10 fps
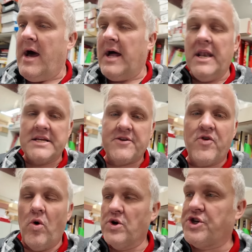Unless, of
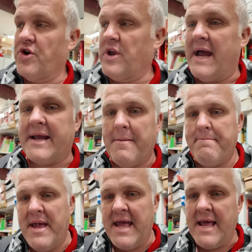course, you're like
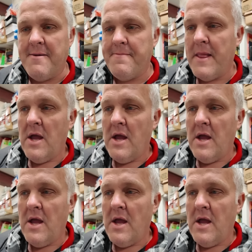me,